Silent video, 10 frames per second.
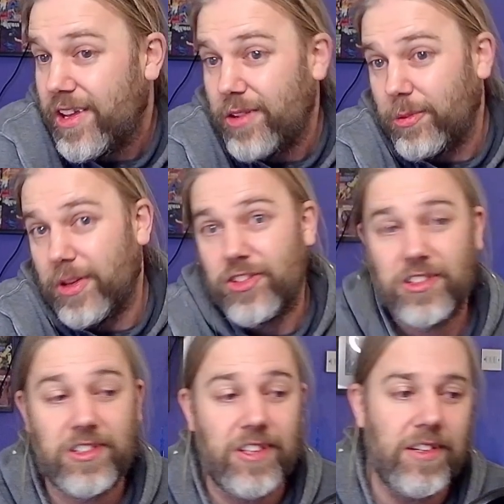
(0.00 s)
which
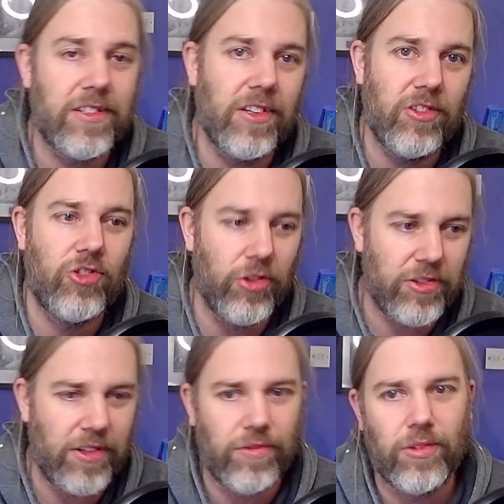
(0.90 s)
sits
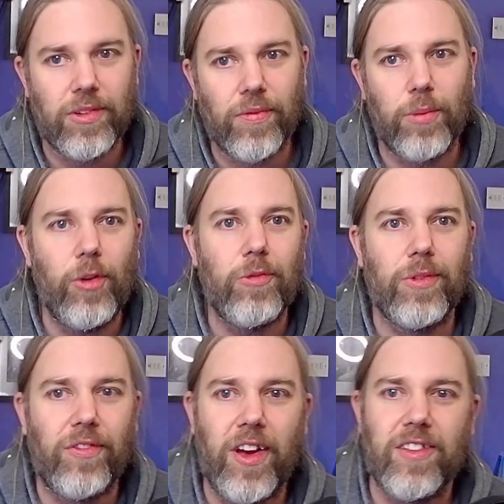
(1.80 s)
just in front of the
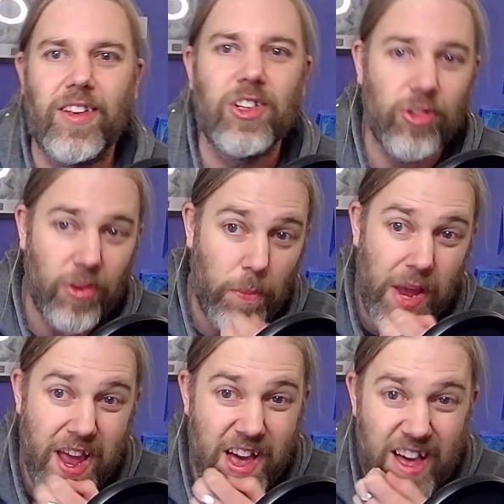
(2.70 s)
movement phase and does
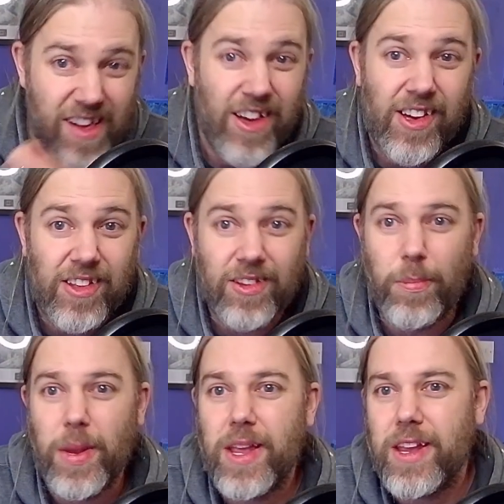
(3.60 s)
appear to
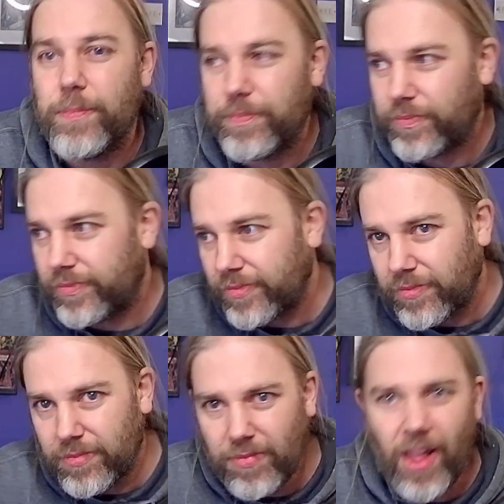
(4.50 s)
be
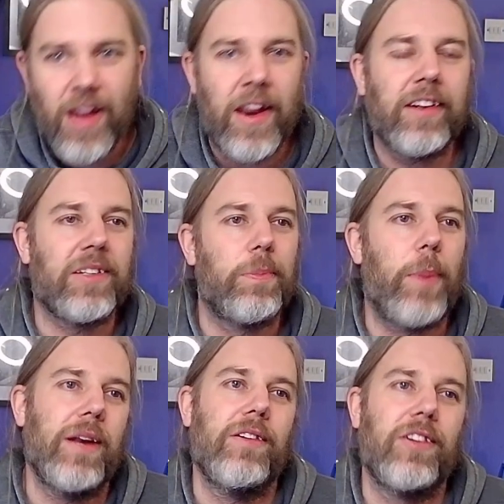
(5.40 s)
an
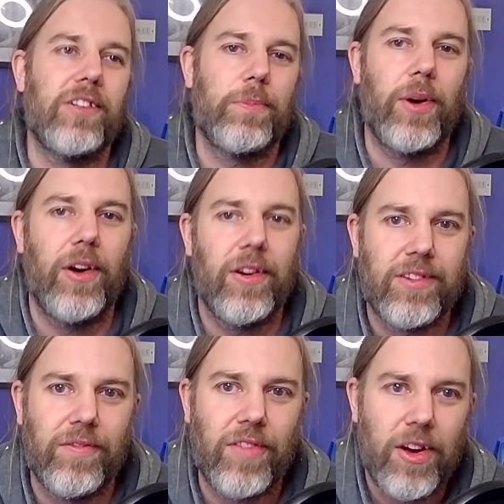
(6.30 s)
expanded
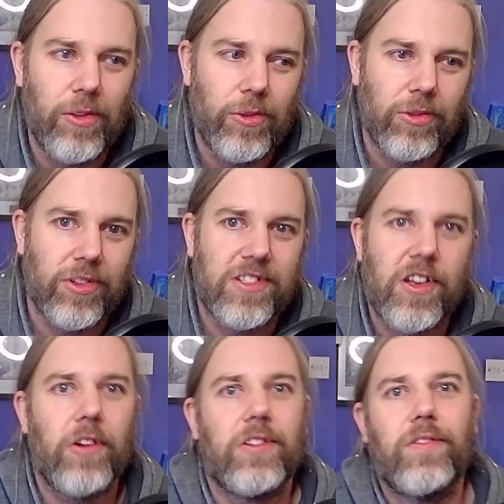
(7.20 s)
part of the old
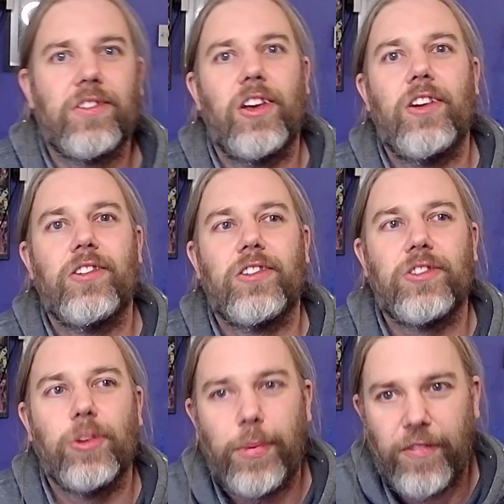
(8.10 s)
start of turn
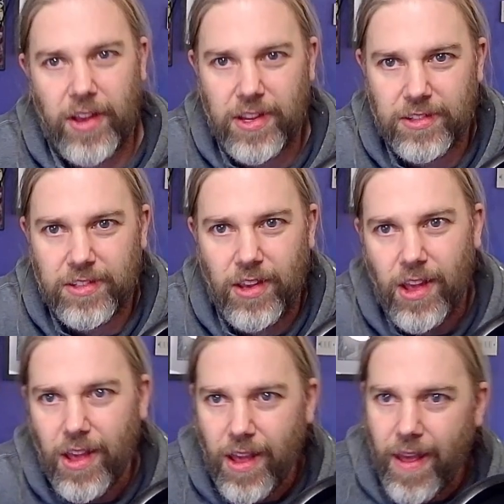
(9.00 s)
sub-phase.
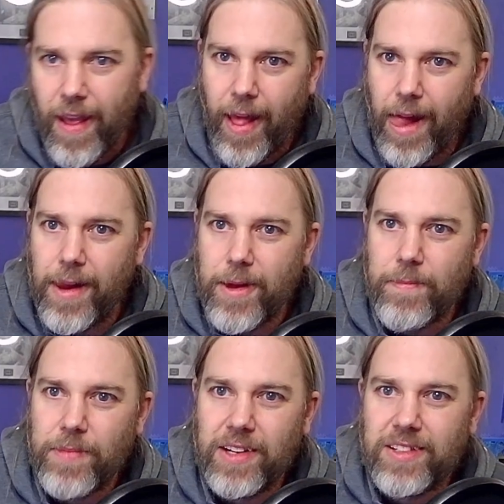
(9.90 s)

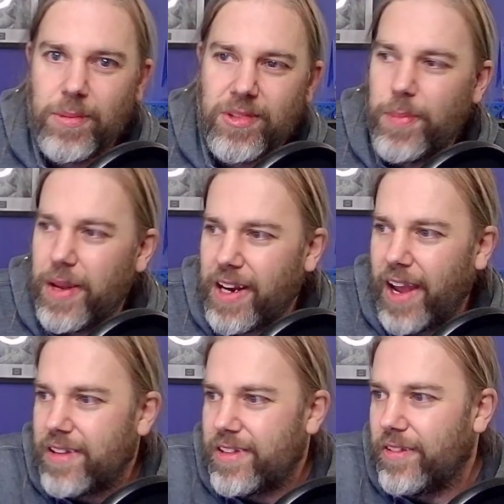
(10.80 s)
It seems to be a
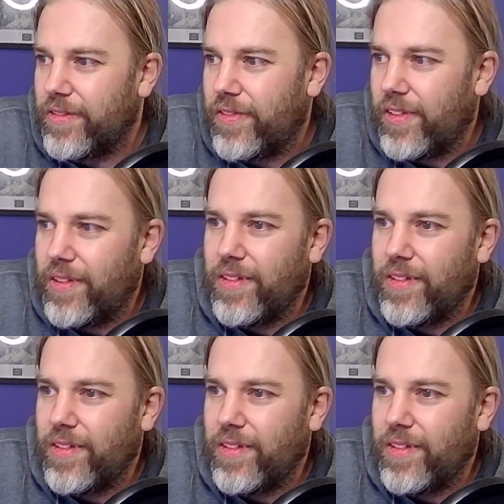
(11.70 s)
case of